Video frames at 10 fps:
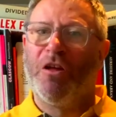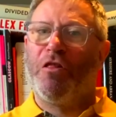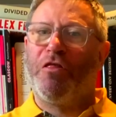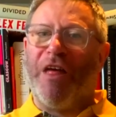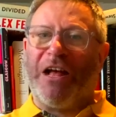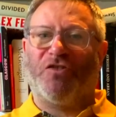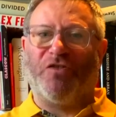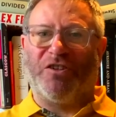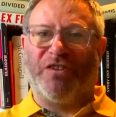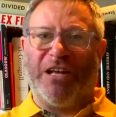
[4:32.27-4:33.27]
Thanks for
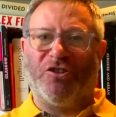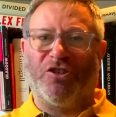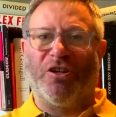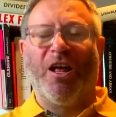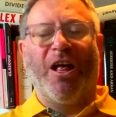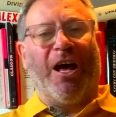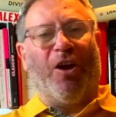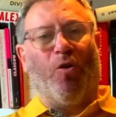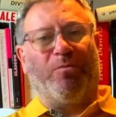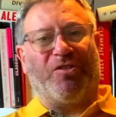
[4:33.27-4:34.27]
your attention, and
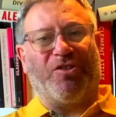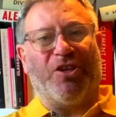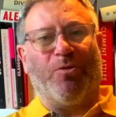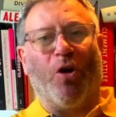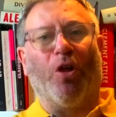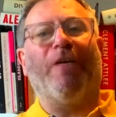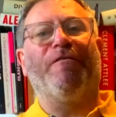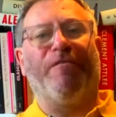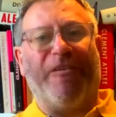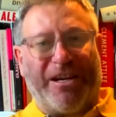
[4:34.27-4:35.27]
I hope to see you all
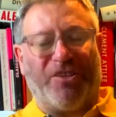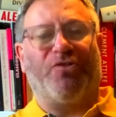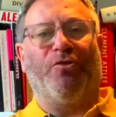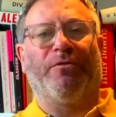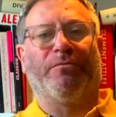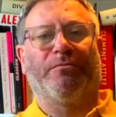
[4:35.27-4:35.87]
very soon.